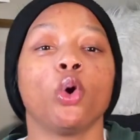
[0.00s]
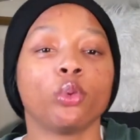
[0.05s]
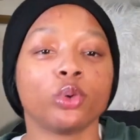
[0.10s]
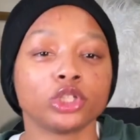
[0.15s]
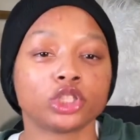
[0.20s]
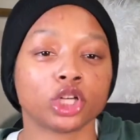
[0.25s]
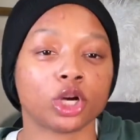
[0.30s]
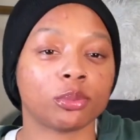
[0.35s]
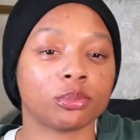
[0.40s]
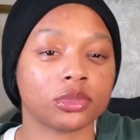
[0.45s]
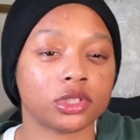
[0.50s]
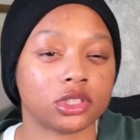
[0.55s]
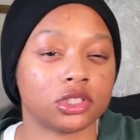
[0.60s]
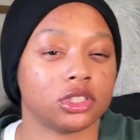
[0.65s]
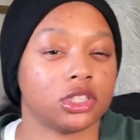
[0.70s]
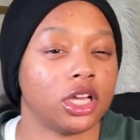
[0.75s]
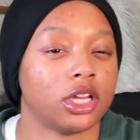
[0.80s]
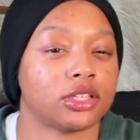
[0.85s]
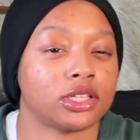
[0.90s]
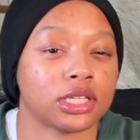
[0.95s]
which Home Alone
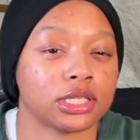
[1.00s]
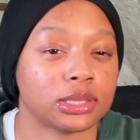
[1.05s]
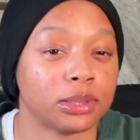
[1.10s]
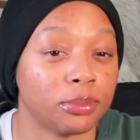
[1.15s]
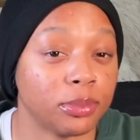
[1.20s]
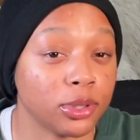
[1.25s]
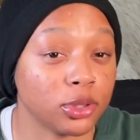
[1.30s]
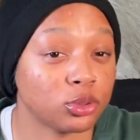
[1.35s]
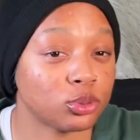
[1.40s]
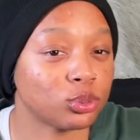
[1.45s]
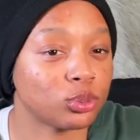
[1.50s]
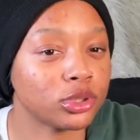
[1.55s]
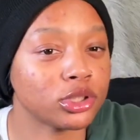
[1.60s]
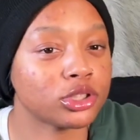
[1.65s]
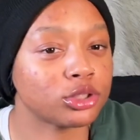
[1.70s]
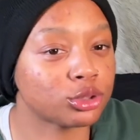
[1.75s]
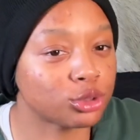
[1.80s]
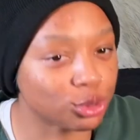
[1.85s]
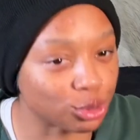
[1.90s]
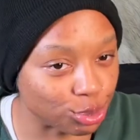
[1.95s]
y'all think the best? 1
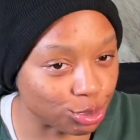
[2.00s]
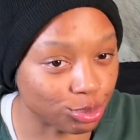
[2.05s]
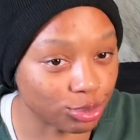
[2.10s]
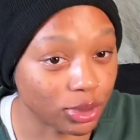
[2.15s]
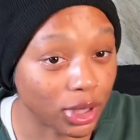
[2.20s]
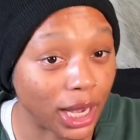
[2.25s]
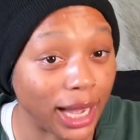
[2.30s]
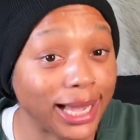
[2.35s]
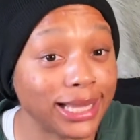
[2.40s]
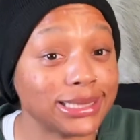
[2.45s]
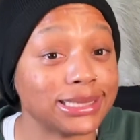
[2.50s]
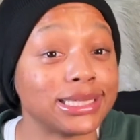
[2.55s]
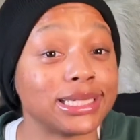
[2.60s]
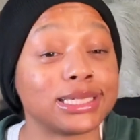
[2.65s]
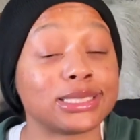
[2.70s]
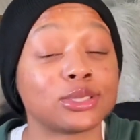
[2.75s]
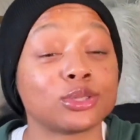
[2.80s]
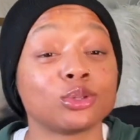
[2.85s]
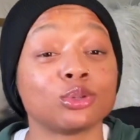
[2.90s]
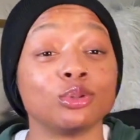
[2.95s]
or 2? I
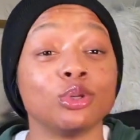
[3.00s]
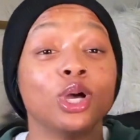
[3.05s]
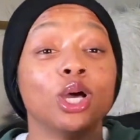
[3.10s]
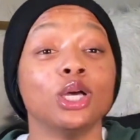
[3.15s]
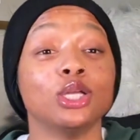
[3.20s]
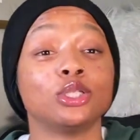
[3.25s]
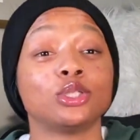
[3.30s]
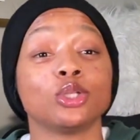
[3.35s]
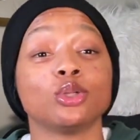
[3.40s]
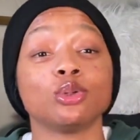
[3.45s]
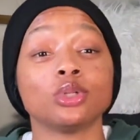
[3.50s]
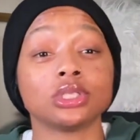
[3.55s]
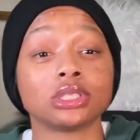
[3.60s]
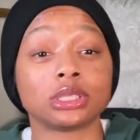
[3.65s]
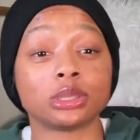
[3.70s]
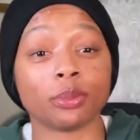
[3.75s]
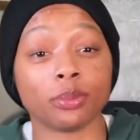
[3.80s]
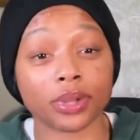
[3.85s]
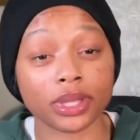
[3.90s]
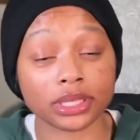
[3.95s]
said 2. 2 is
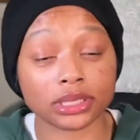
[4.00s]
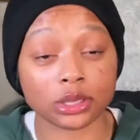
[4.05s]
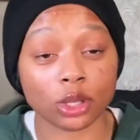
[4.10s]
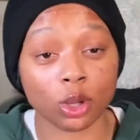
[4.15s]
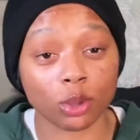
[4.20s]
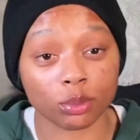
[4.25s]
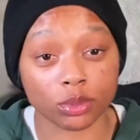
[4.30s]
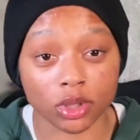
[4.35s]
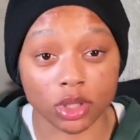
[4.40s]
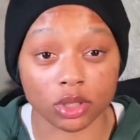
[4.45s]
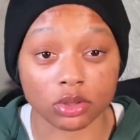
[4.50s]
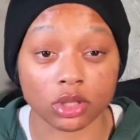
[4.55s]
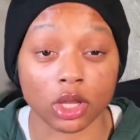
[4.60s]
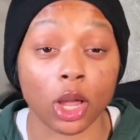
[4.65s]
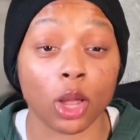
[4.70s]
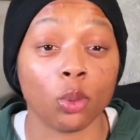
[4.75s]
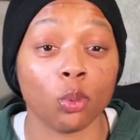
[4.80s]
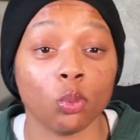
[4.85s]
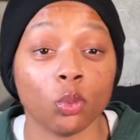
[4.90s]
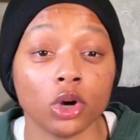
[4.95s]
the best Home Alone.
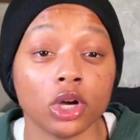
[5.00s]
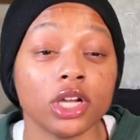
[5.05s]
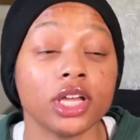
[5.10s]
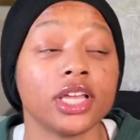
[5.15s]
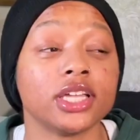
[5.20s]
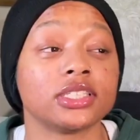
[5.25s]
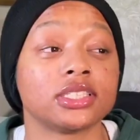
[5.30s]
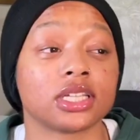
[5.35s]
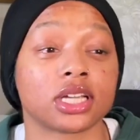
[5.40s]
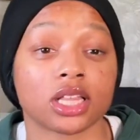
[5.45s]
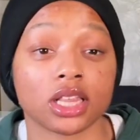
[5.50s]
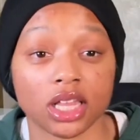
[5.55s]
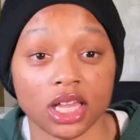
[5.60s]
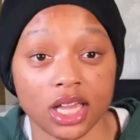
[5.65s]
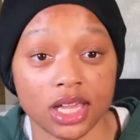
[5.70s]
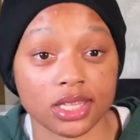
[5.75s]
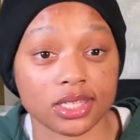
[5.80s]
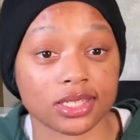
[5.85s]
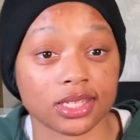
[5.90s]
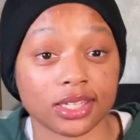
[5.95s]
Like 1 is a
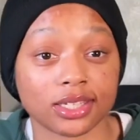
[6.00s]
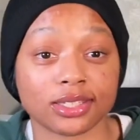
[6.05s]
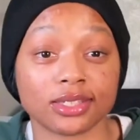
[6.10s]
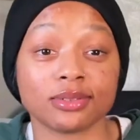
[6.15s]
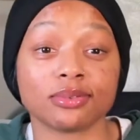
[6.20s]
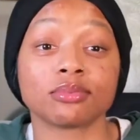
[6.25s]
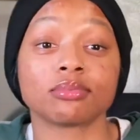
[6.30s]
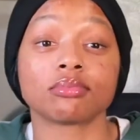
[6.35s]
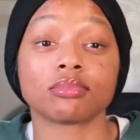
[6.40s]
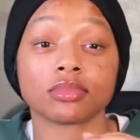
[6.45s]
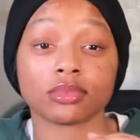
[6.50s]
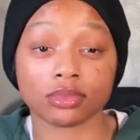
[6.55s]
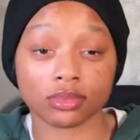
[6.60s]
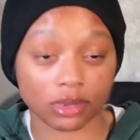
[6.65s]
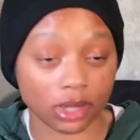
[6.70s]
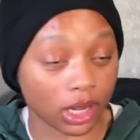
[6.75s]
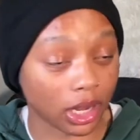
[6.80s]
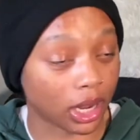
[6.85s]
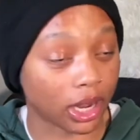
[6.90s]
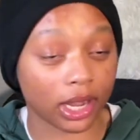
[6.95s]
classic.
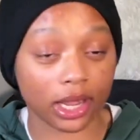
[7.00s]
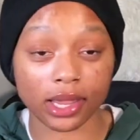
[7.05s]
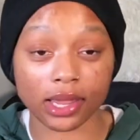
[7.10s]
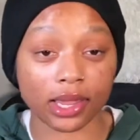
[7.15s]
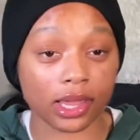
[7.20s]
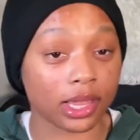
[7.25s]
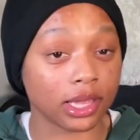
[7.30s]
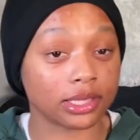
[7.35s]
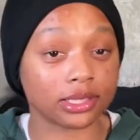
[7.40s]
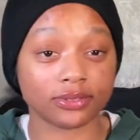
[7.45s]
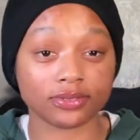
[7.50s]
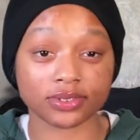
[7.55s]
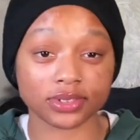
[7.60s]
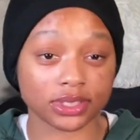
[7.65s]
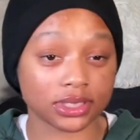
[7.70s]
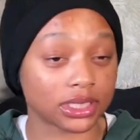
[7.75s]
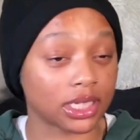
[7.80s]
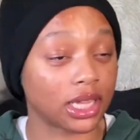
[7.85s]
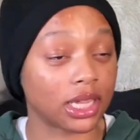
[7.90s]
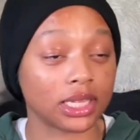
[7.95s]
I ain't even
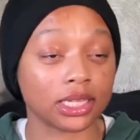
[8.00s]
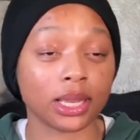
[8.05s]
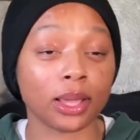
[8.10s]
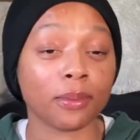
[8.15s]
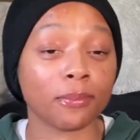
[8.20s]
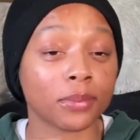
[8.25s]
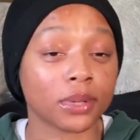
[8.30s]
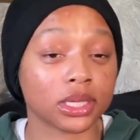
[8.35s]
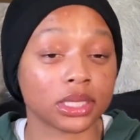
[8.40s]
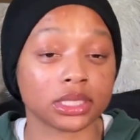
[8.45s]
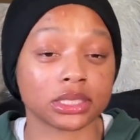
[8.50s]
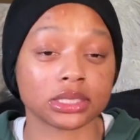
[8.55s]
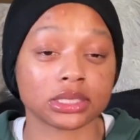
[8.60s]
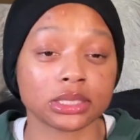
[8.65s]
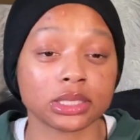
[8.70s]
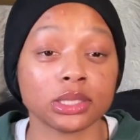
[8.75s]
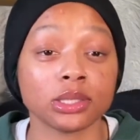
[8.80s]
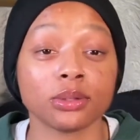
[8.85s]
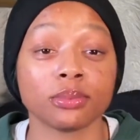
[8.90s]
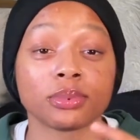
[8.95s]
saying that month is
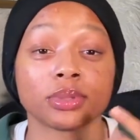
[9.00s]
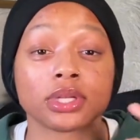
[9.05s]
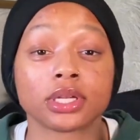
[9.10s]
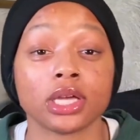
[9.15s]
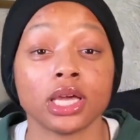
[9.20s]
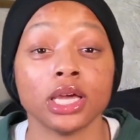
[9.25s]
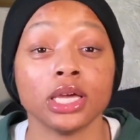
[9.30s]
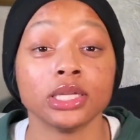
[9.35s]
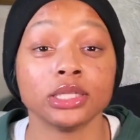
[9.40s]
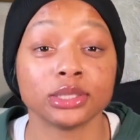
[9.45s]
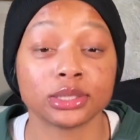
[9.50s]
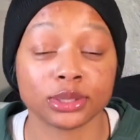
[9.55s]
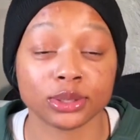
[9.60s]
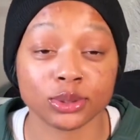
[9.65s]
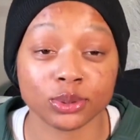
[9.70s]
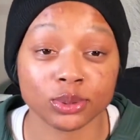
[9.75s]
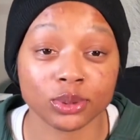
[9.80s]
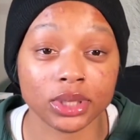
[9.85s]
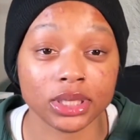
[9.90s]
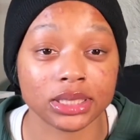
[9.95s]
good, but
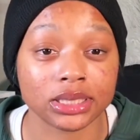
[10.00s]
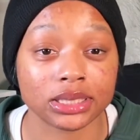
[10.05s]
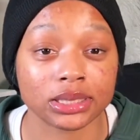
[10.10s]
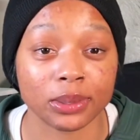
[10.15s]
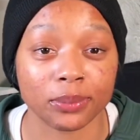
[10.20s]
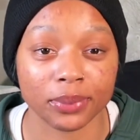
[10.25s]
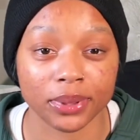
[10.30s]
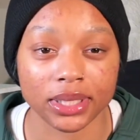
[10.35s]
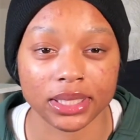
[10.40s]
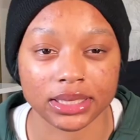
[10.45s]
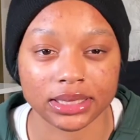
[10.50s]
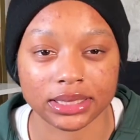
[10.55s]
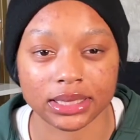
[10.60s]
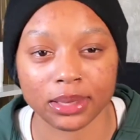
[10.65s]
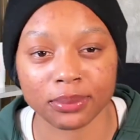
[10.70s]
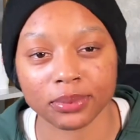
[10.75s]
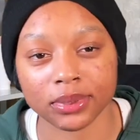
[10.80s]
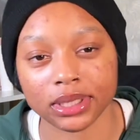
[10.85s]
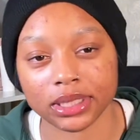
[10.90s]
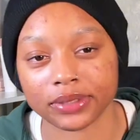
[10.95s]
2 is the best.
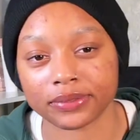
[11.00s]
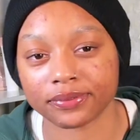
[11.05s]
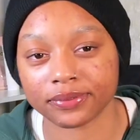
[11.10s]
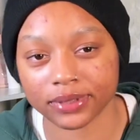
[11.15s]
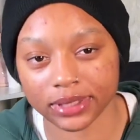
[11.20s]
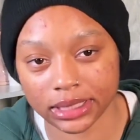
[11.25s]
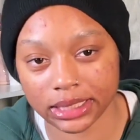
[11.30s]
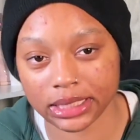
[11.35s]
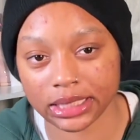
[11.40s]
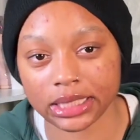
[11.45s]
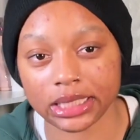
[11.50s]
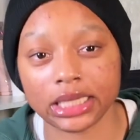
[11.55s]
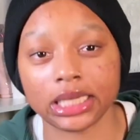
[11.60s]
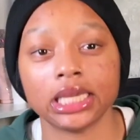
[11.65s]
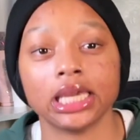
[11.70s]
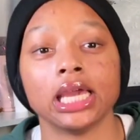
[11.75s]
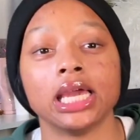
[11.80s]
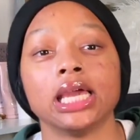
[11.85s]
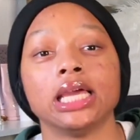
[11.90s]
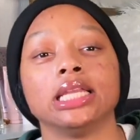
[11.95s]
That month
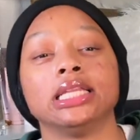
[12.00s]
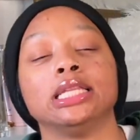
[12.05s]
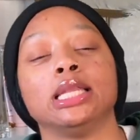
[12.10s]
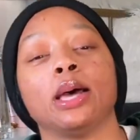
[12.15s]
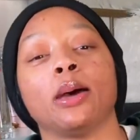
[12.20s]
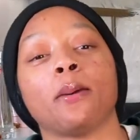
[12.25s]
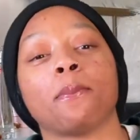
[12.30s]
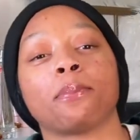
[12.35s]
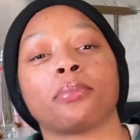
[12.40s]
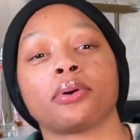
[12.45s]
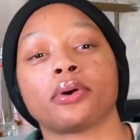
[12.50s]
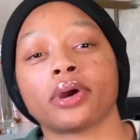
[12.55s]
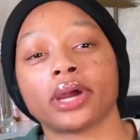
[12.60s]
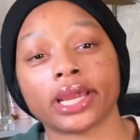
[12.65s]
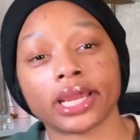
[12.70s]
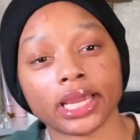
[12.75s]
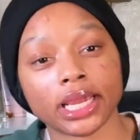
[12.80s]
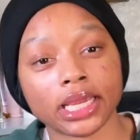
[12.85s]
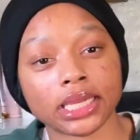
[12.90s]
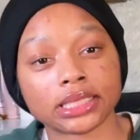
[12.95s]
funny. The
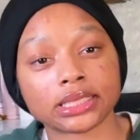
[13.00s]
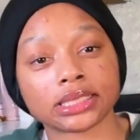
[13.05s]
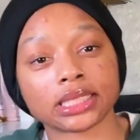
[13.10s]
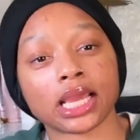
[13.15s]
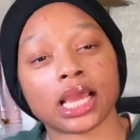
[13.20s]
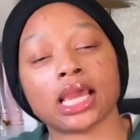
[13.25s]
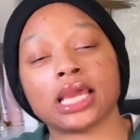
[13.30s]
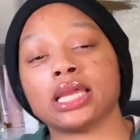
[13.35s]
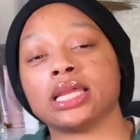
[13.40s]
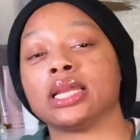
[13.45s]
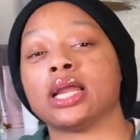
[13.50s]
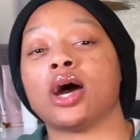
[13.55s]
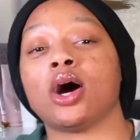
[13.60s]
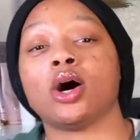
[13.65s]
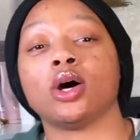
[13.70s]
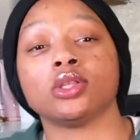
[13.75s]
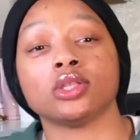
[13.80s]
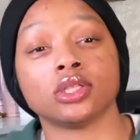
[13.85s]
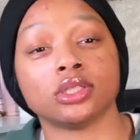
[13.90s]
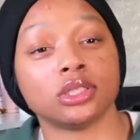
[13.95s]
pranks and
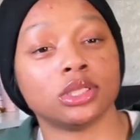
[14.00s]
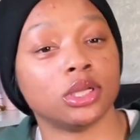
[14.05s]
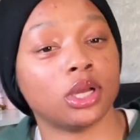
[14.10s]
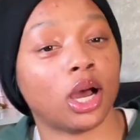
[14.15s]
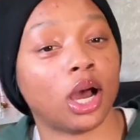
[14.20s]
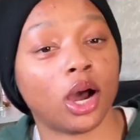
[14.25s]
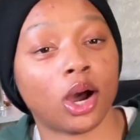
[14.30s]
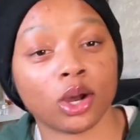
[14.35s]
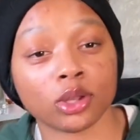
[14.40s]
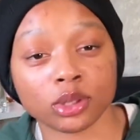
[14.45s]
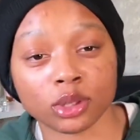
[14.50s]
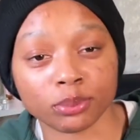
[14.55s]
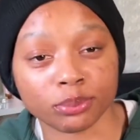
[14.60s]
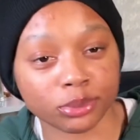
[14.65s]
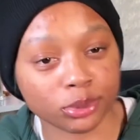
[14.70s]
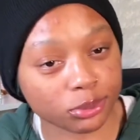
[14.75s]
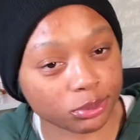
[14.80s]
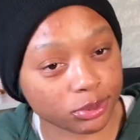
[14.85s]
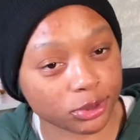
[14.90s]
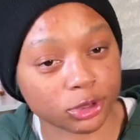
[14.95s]
all the
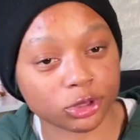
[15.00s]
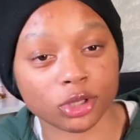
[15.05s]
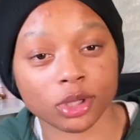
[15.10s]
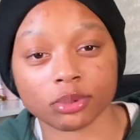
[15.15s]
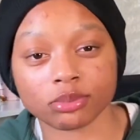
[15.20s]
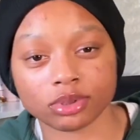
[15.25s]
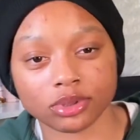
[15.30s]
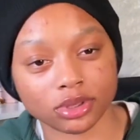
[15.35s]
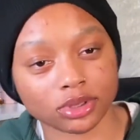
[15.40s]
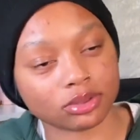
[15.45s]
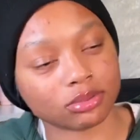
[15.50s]
booby traps,